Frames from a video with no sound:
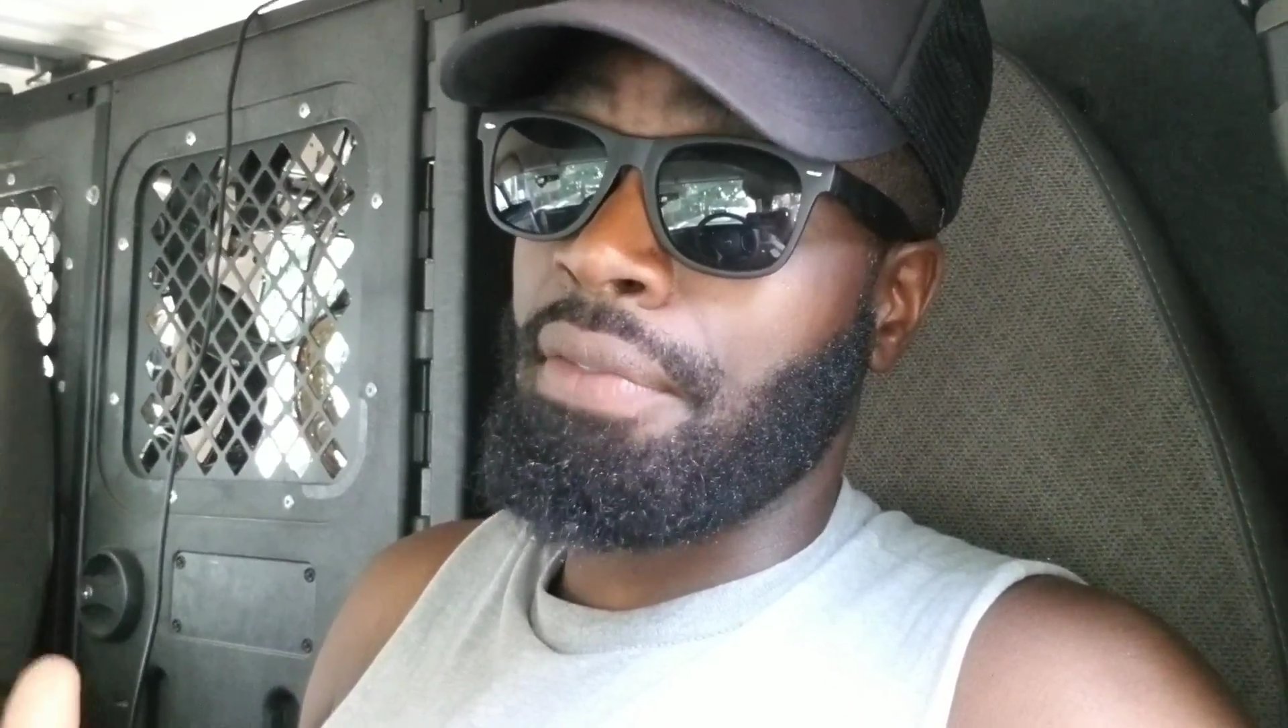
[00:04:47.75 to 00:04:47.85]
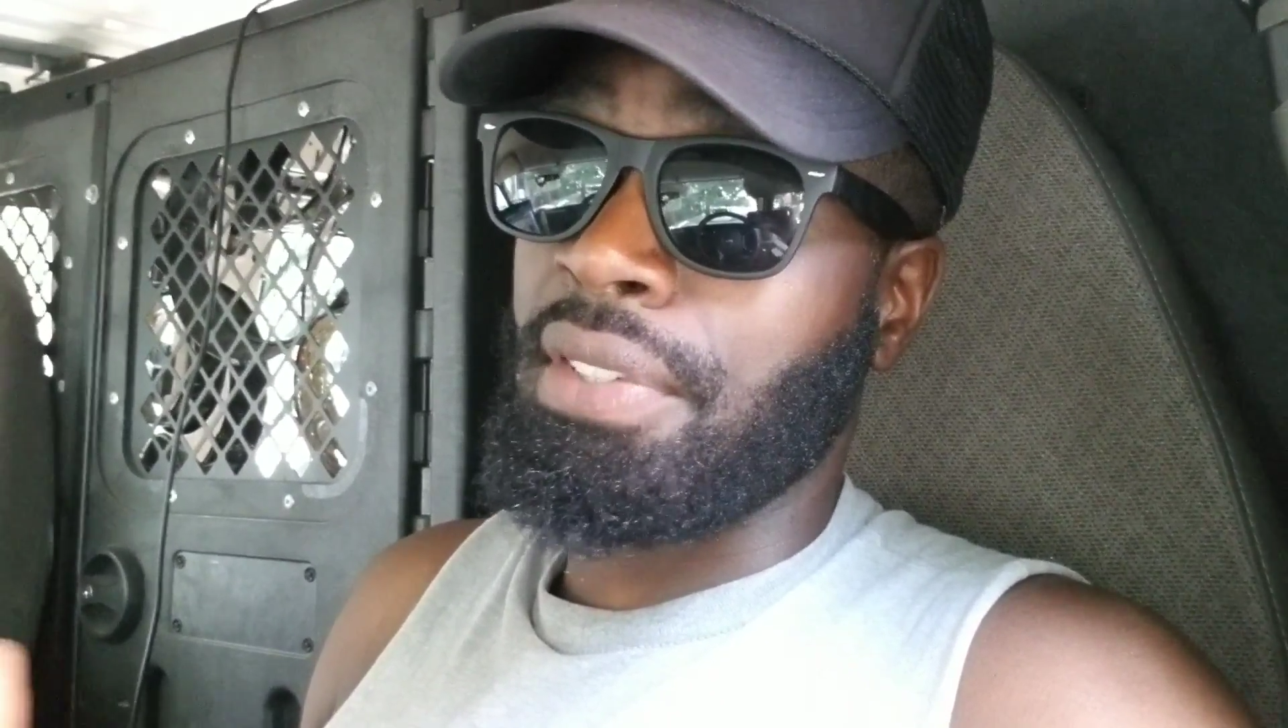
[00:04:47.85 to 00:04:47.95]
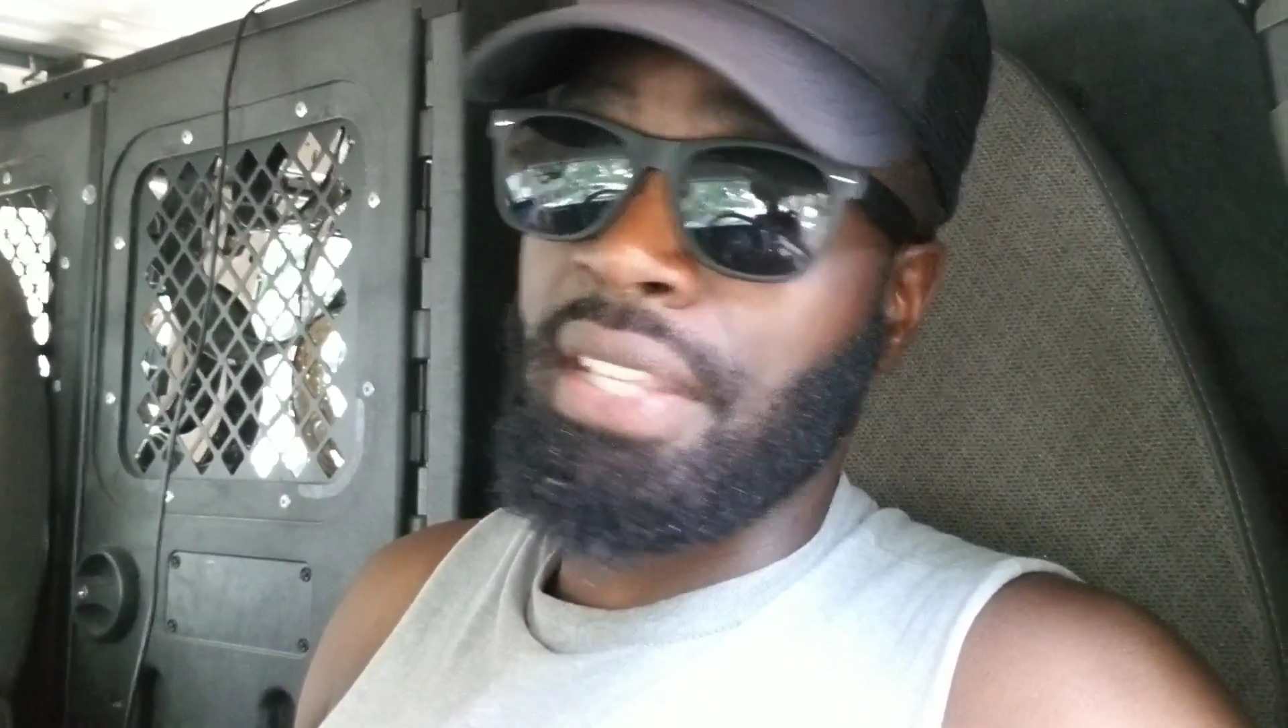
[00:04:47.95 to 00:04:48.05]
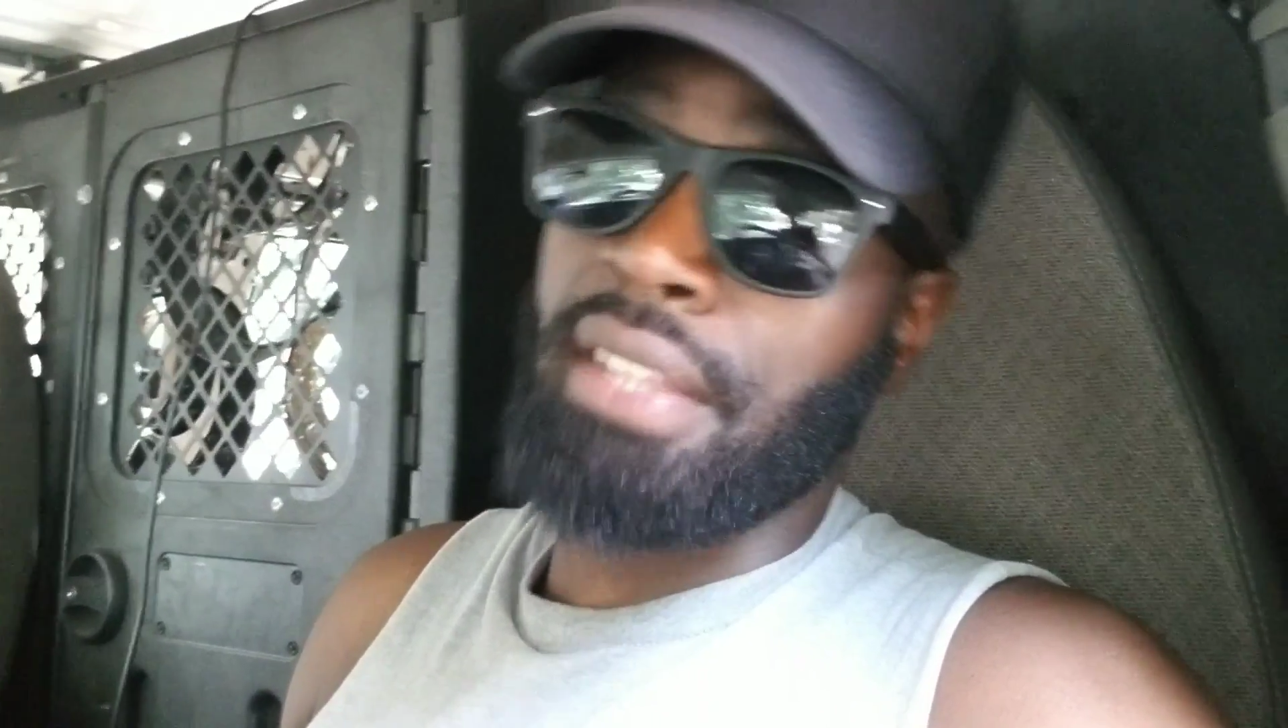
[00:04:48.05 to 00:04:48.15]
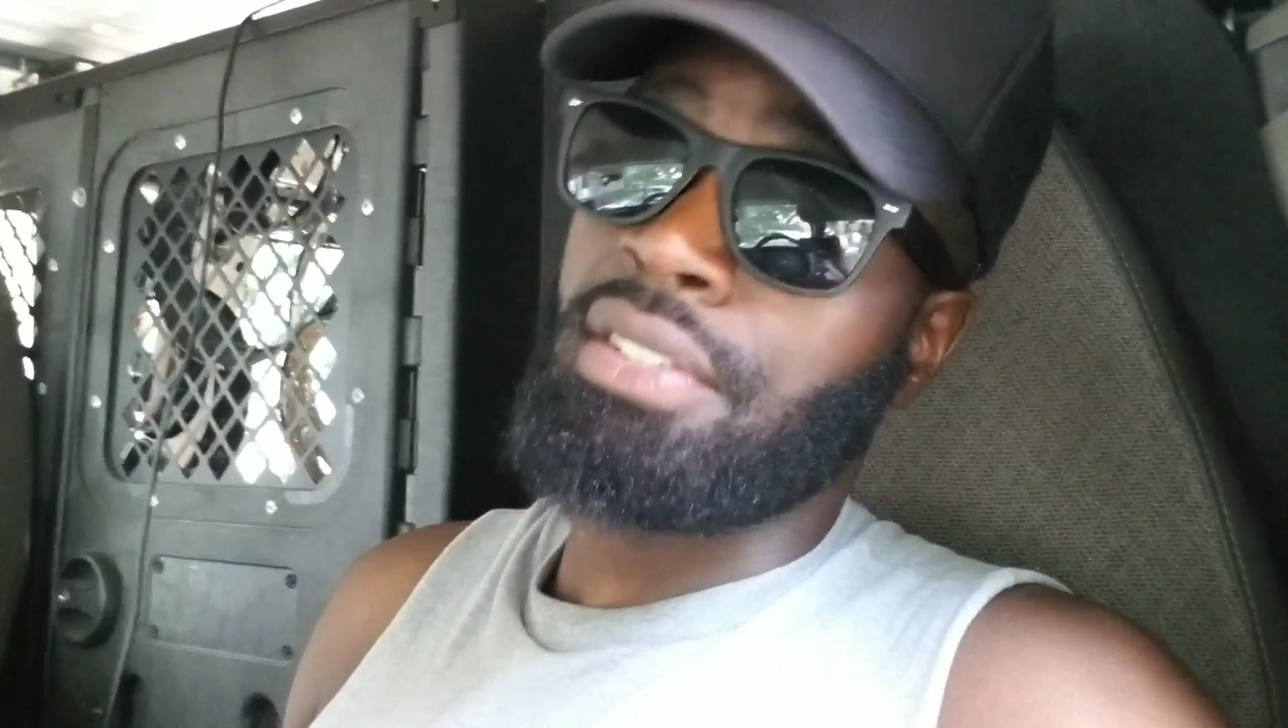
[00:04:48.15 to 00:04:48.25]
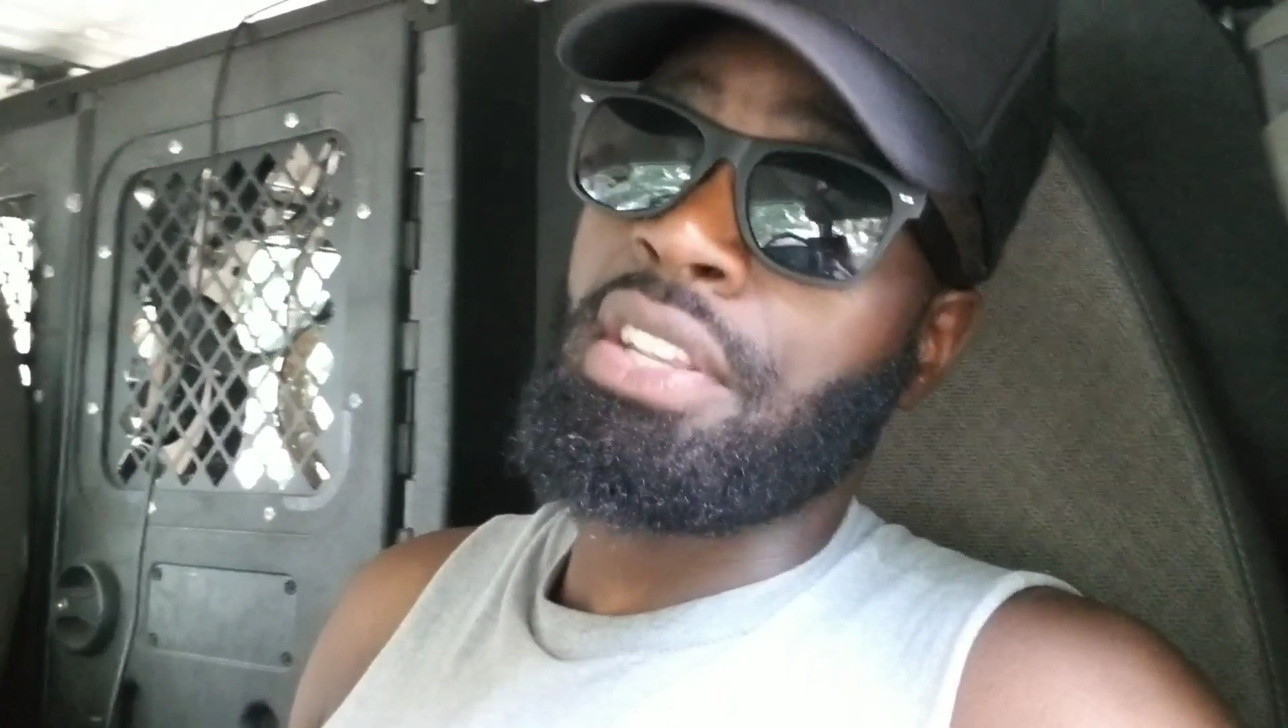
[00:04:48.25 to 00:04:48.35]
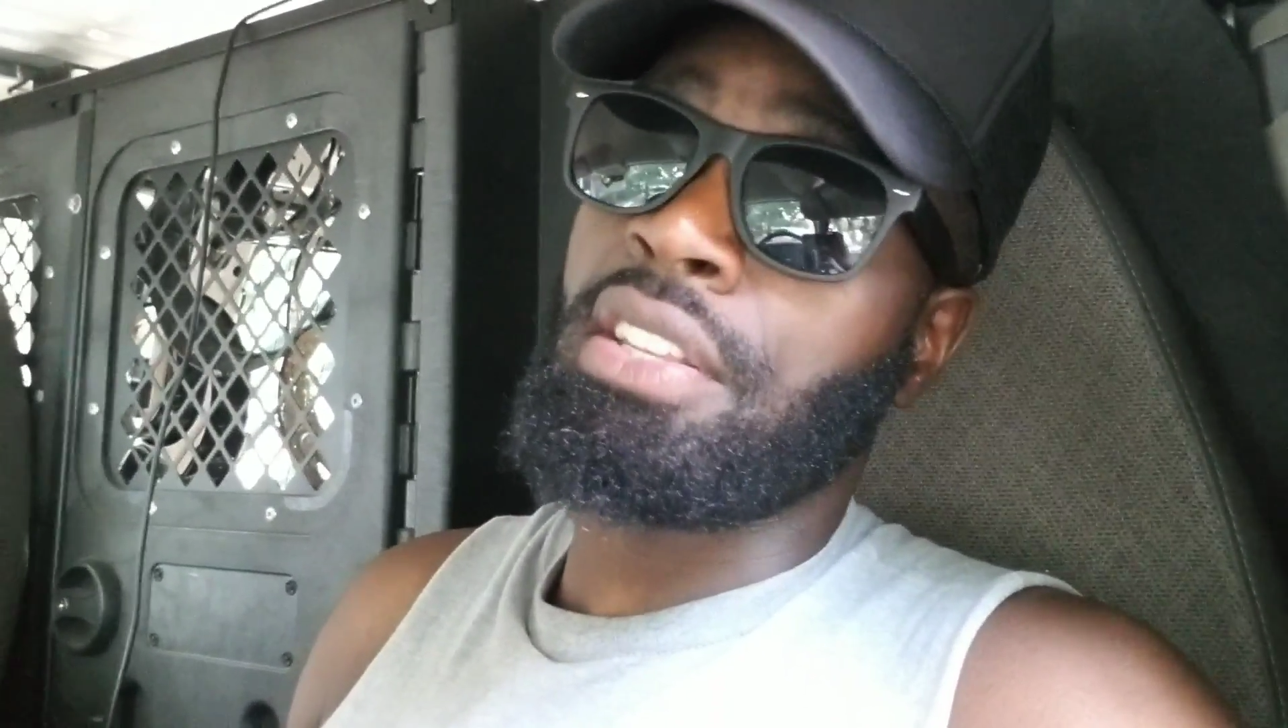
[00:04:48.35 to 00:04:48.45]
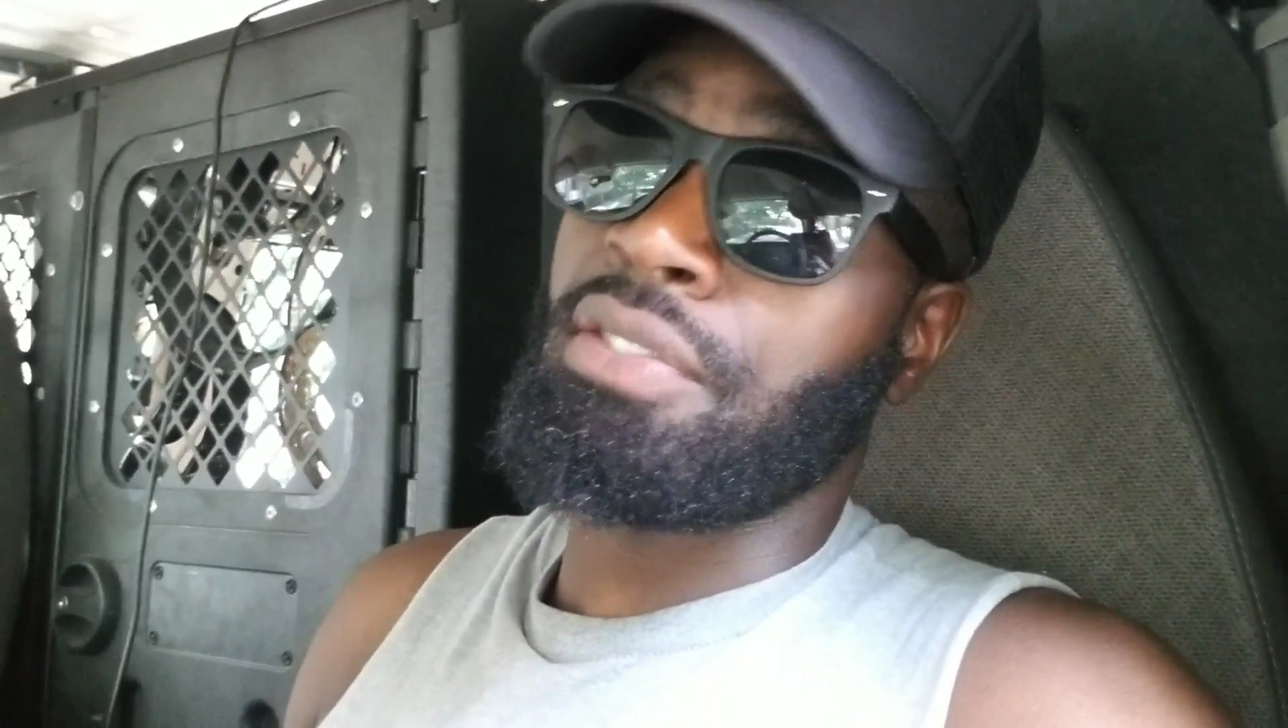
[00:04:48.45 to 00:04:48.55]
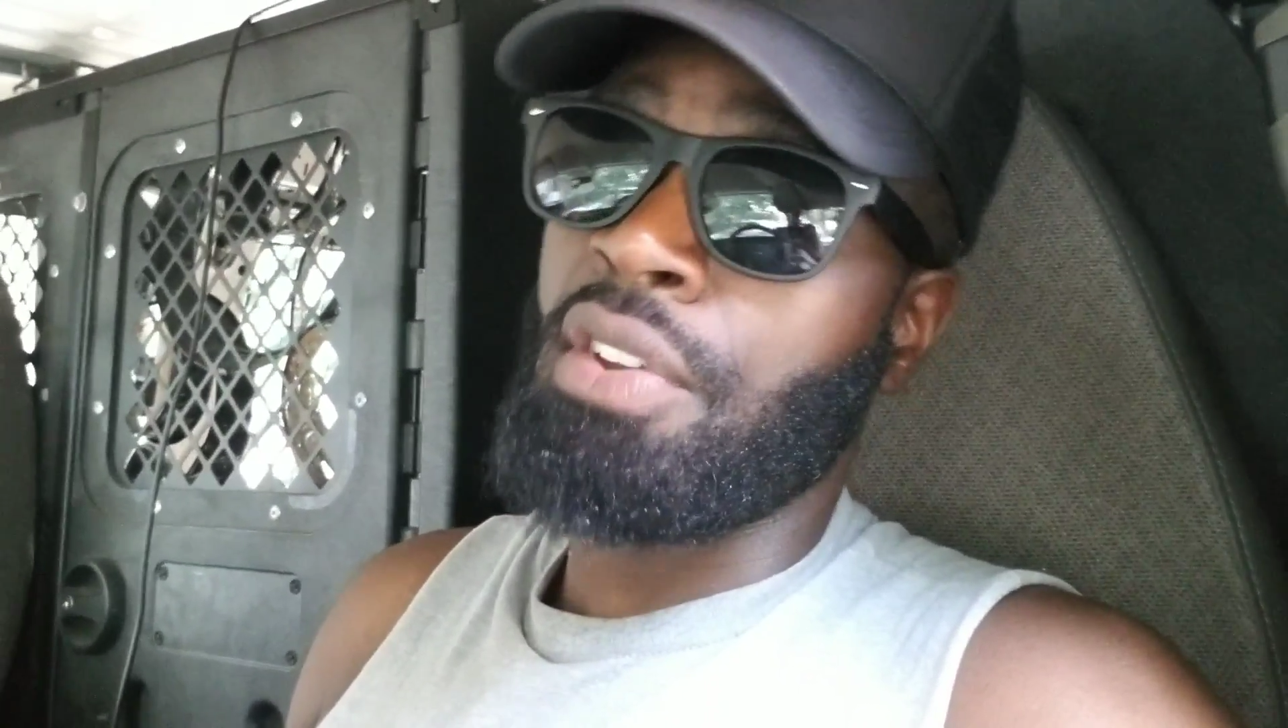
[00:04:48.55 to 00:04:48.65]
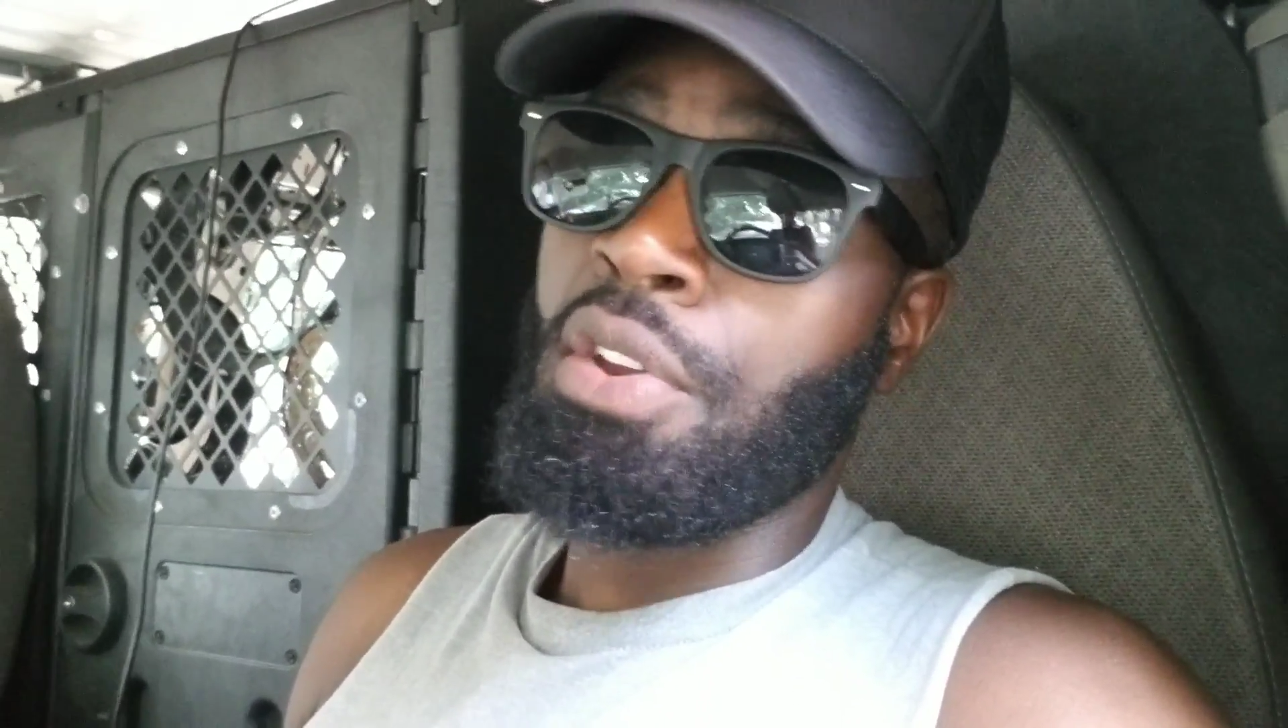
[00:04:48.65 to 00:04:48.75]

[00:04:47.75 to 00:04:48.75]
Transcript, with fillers: for 10 G's